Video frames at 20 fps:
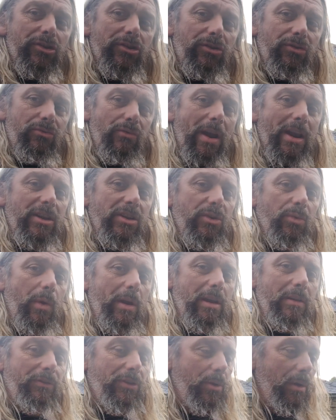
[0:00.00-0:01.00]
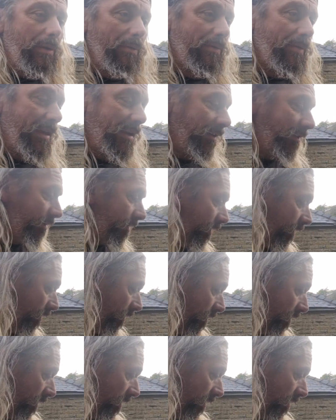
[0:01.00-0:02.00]
strange way of doing things.
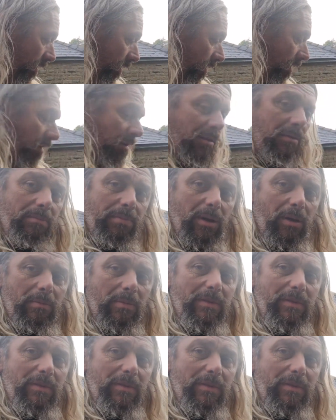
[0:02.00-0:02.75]
But